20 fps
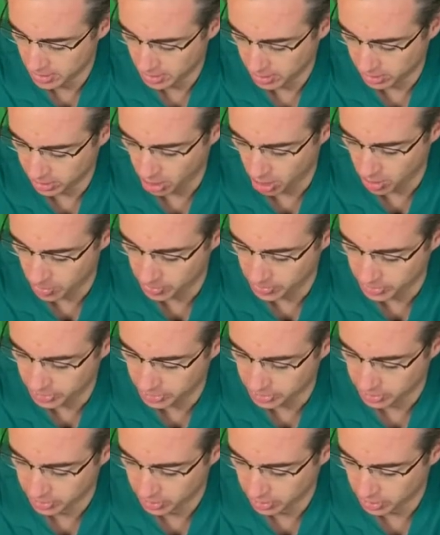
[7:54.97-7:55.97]

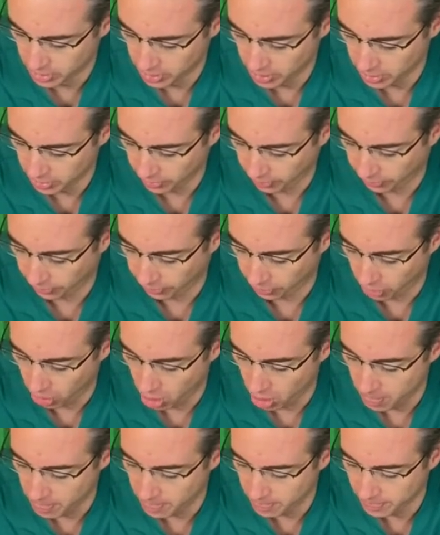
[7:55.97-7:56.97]
comes
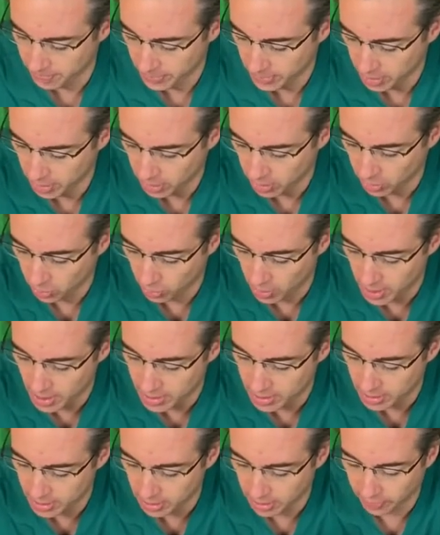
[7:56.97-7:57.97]
from
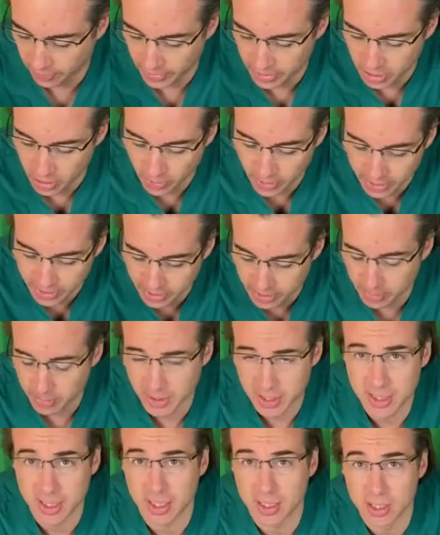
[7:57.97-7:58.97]
when a video is
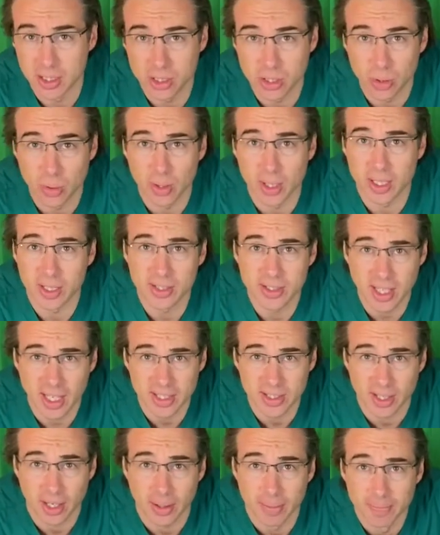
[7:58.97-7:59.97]
submitted to an
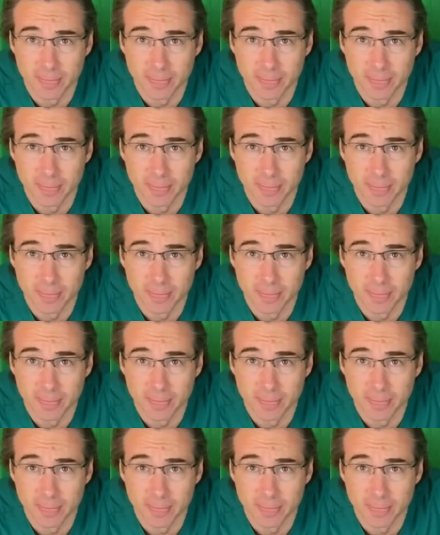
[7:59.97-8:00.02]
assessor.